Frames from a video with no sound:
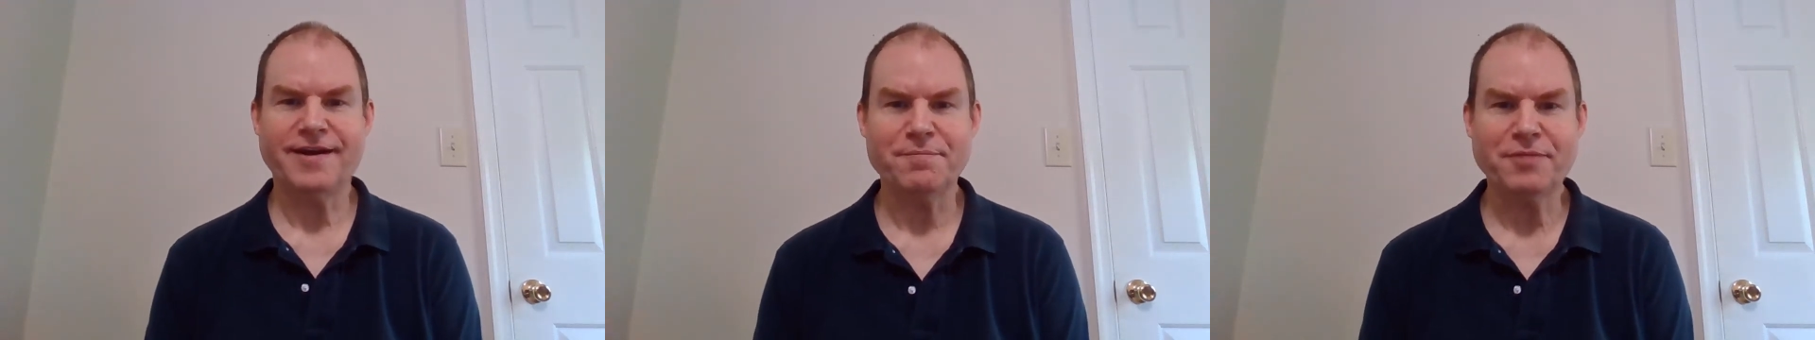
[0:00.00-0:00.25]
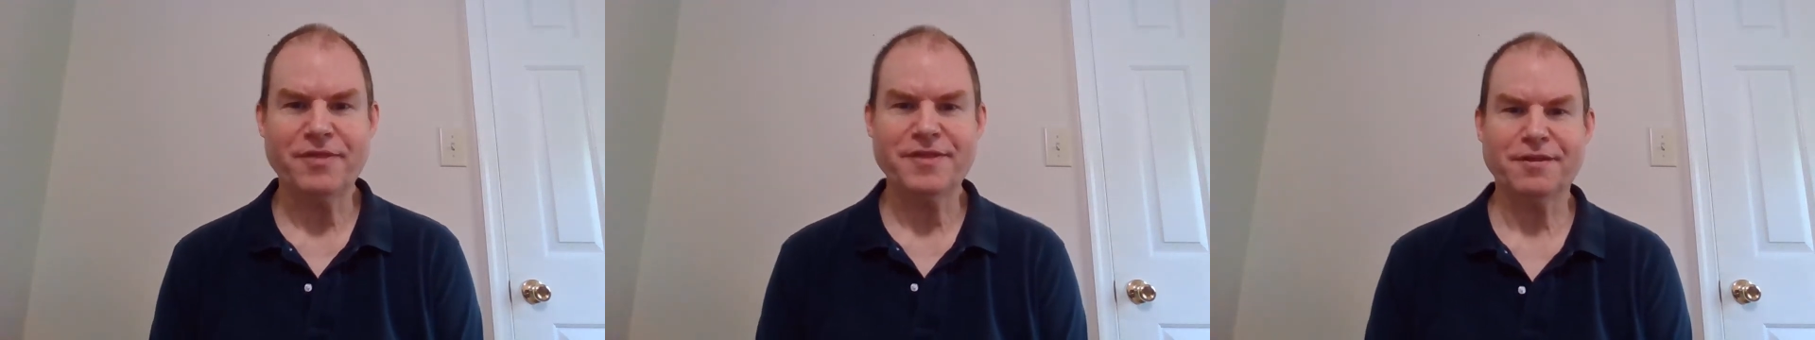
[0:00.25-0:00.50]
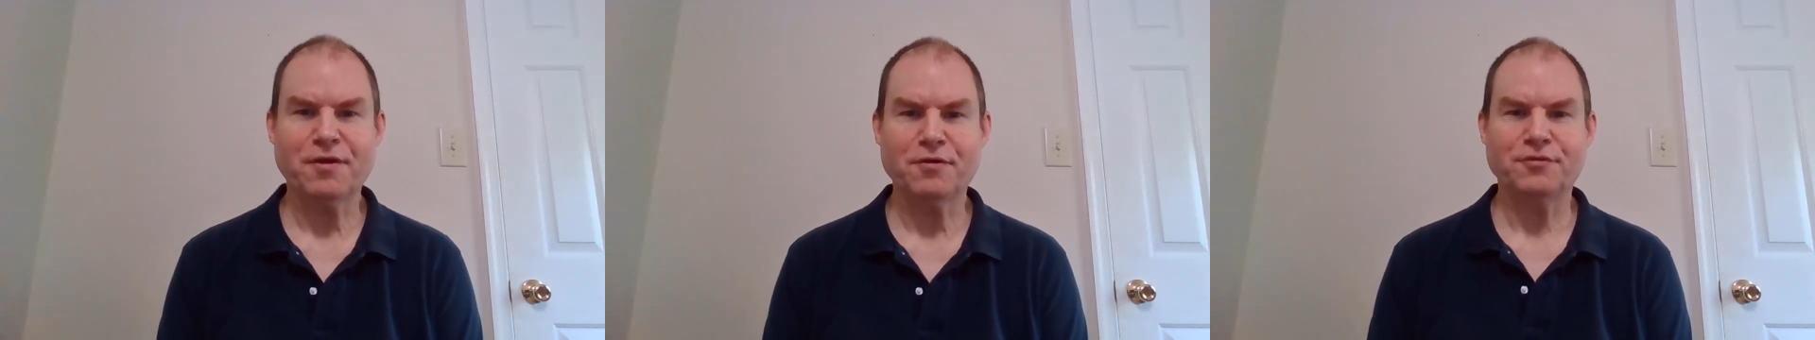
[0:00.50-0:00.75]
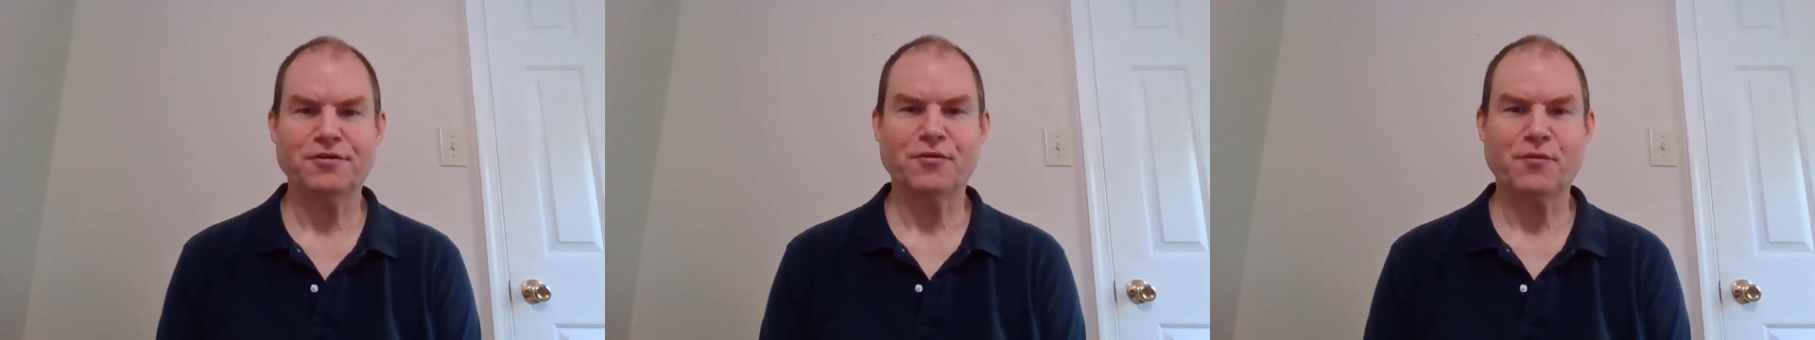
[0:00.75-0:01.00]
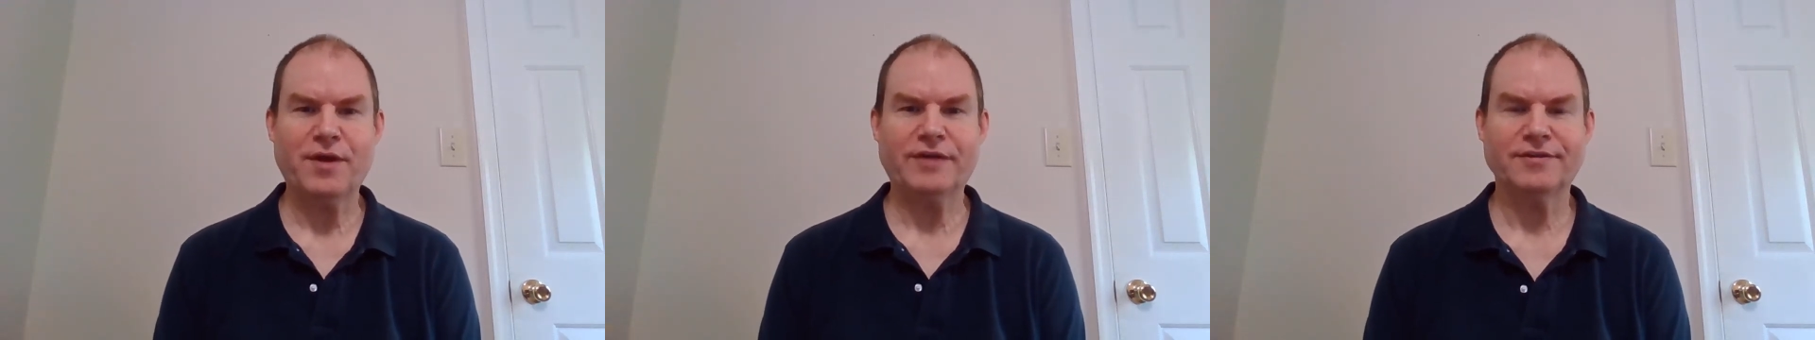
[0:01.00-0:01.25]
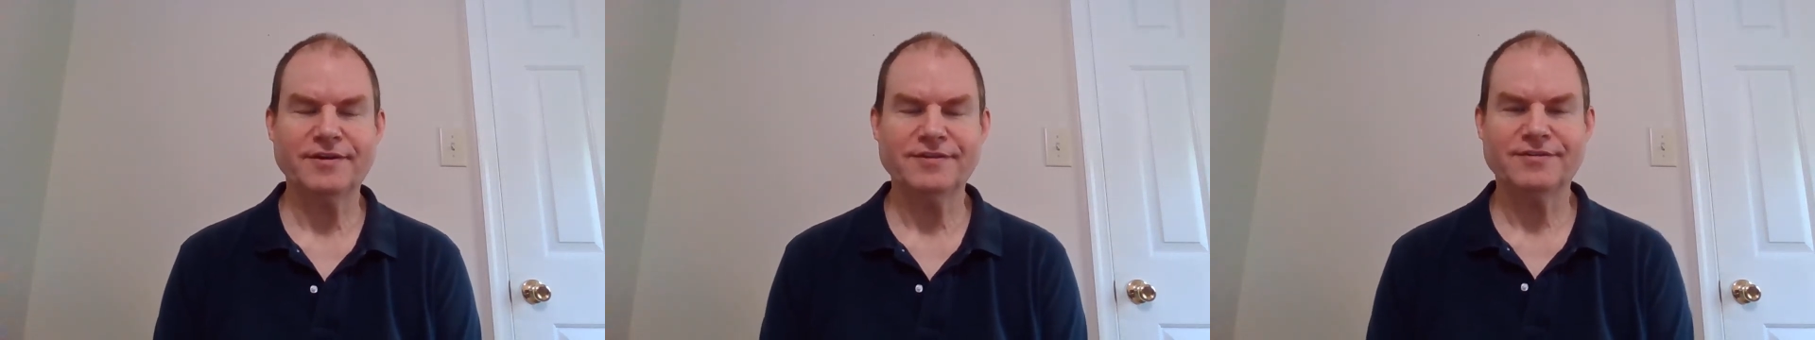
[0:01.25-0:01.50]
I'm the theologian in
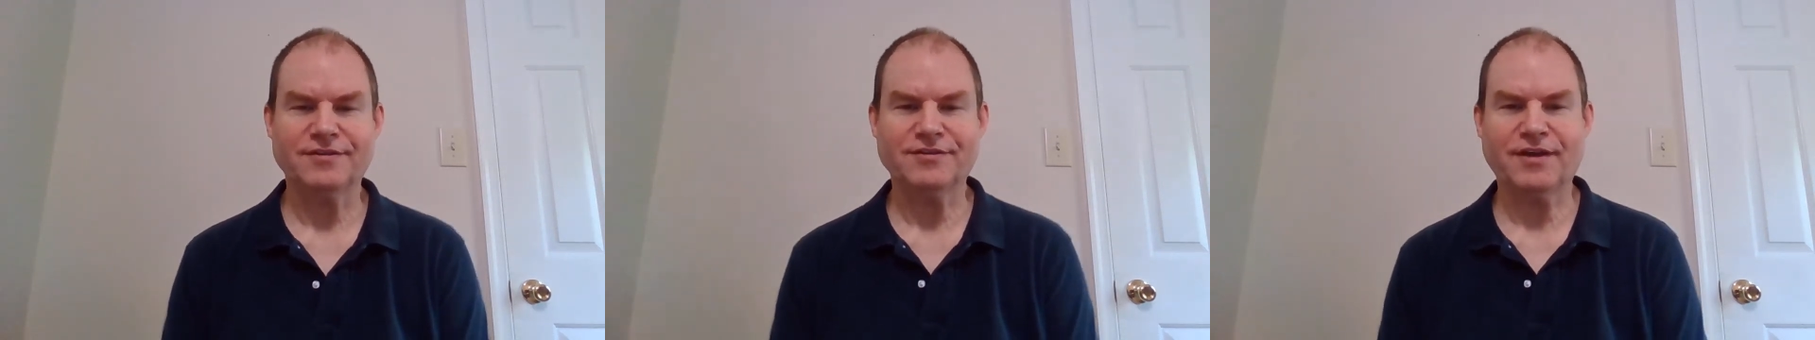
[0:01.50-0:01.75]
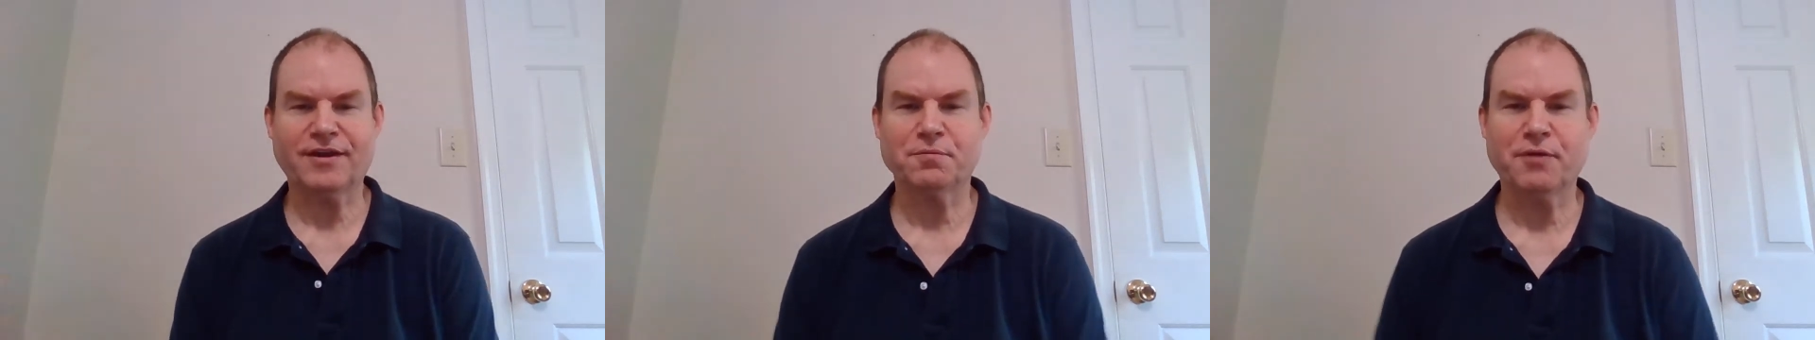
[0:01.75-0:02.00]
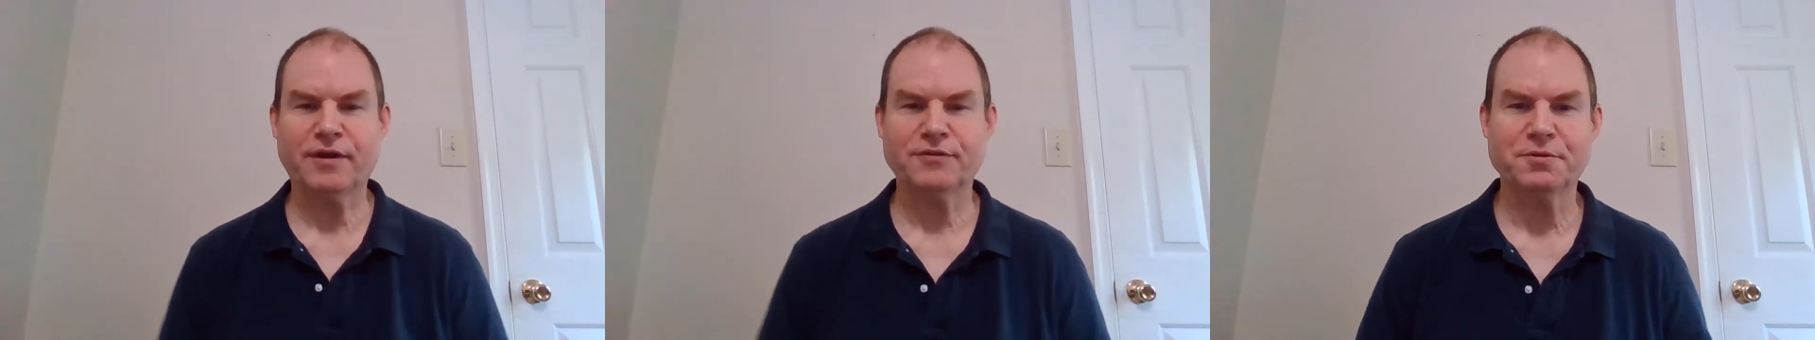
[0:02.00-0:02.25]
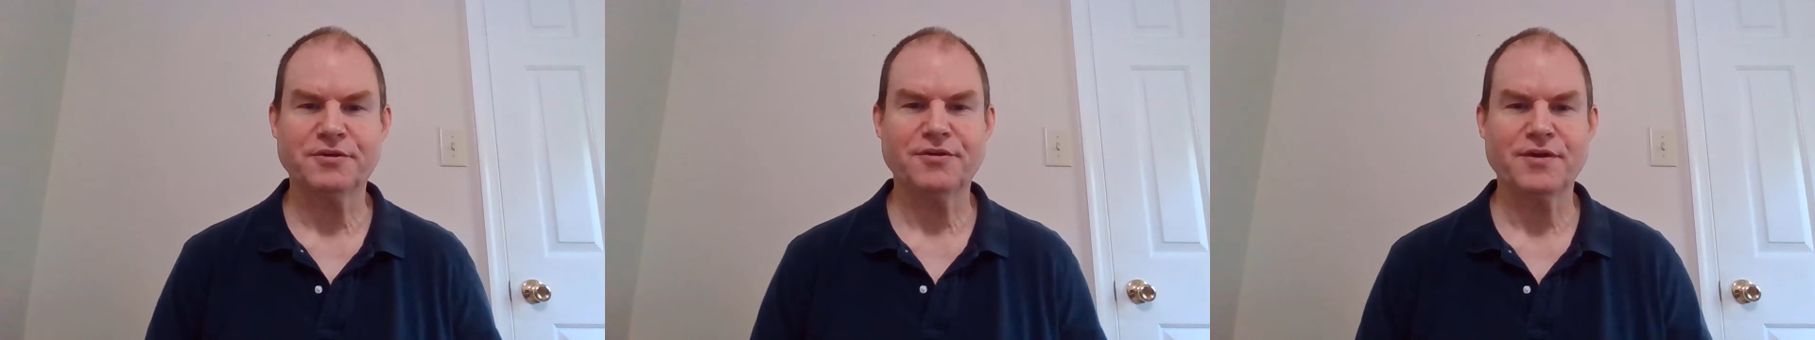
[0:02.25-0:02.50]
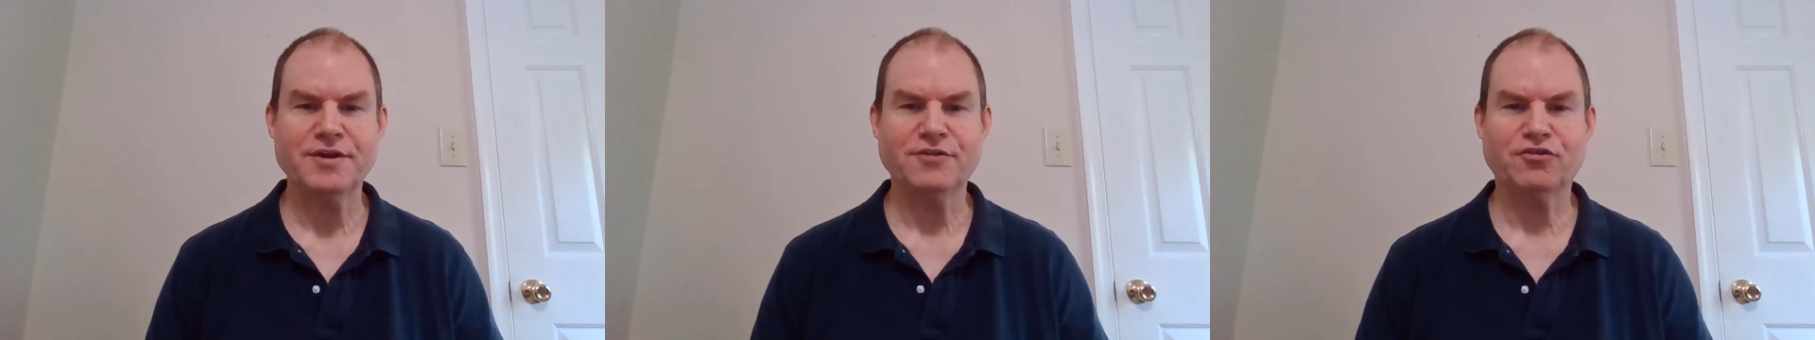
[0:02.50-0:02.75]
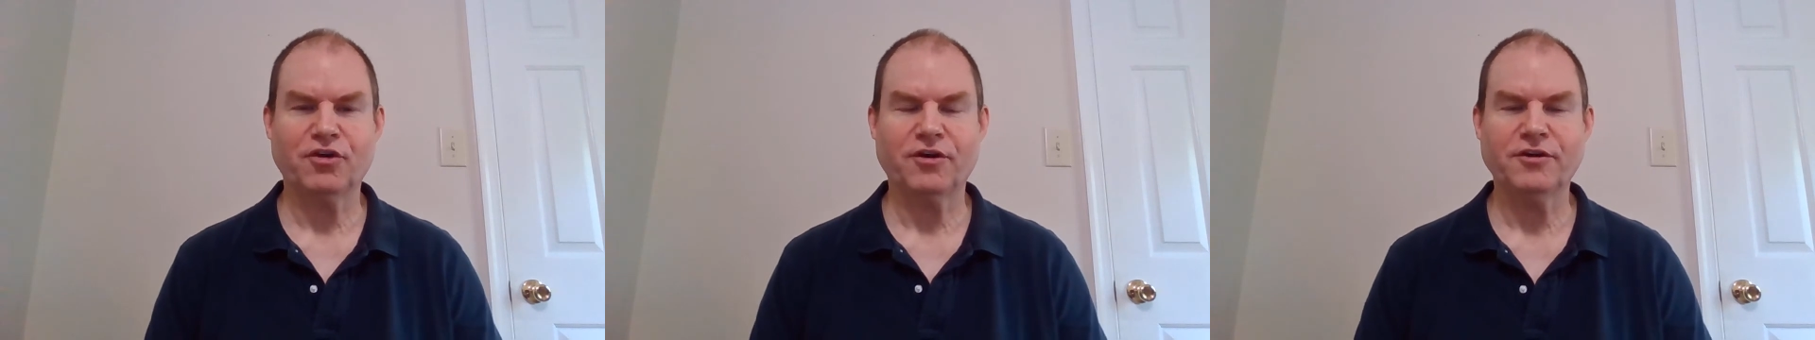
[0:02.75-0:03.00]
residence at Second Presbyterian
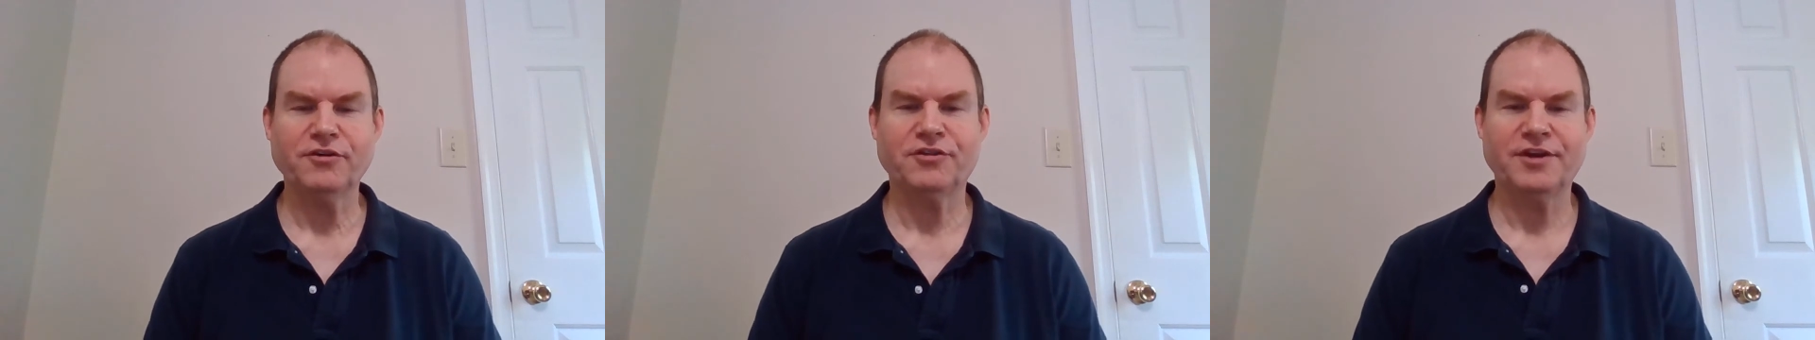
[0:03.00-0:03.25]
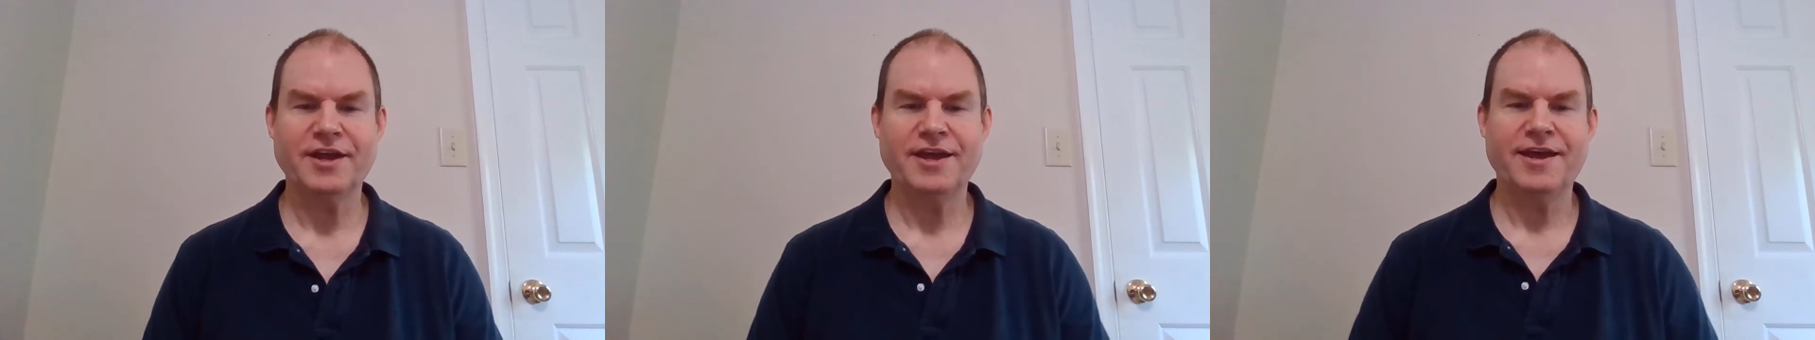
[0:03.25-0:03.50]
Church,